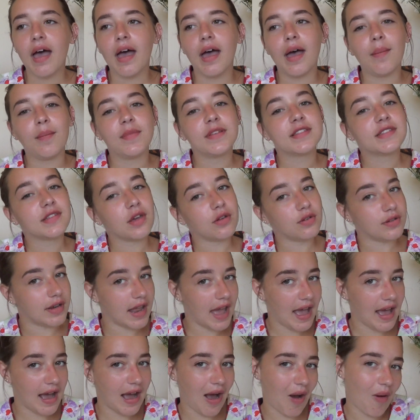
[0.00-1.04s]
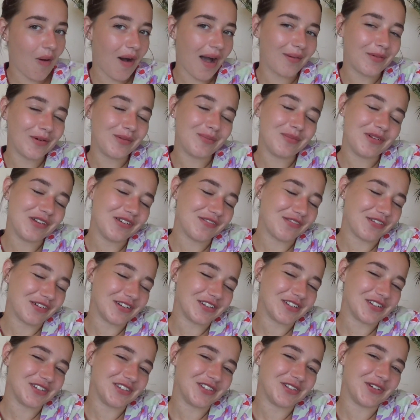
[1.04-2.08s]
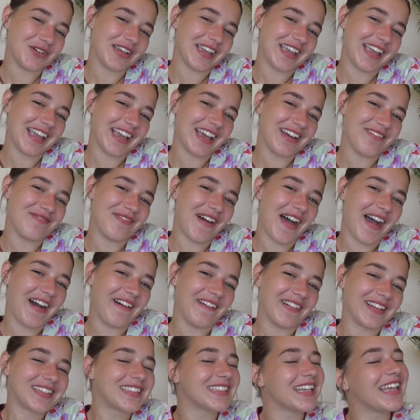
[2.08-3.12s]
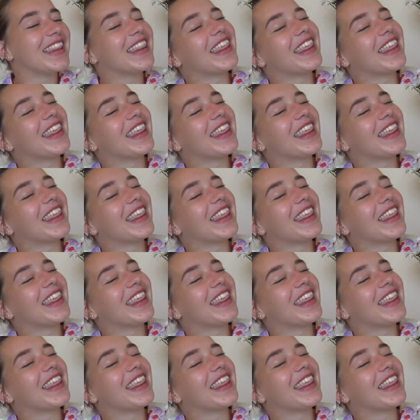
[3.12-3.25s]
So now I will move on to talking about the